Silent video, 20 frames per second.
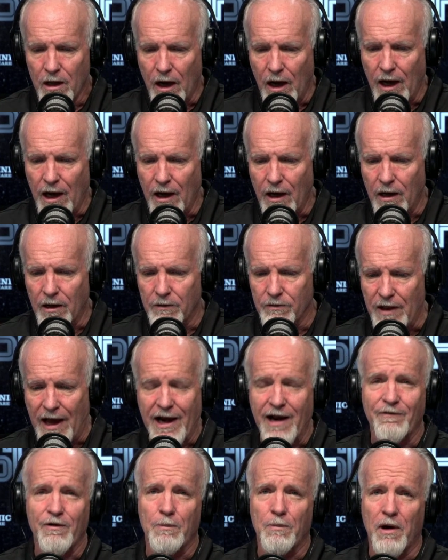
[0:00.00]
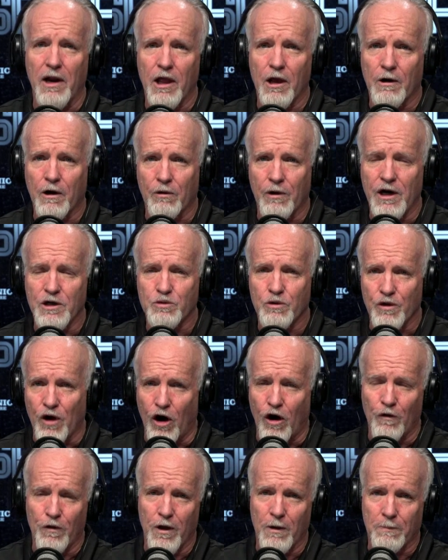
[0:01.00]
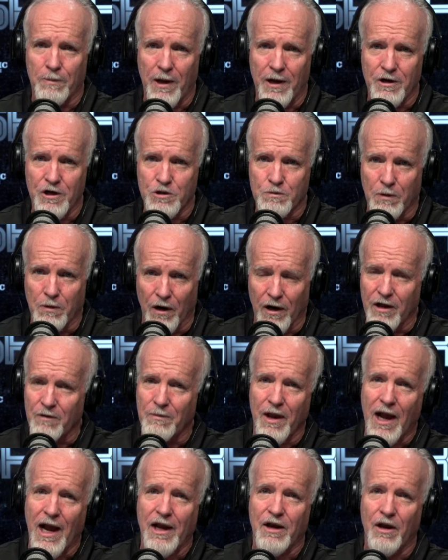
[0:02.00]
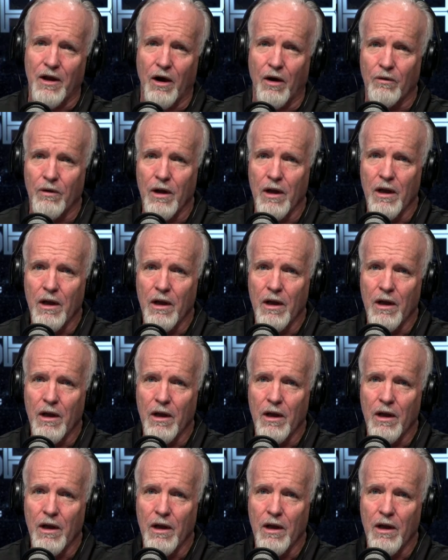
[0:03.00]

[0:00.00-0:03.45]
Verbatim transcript: Not everybody agrees with all the opinions. Believe me, I know.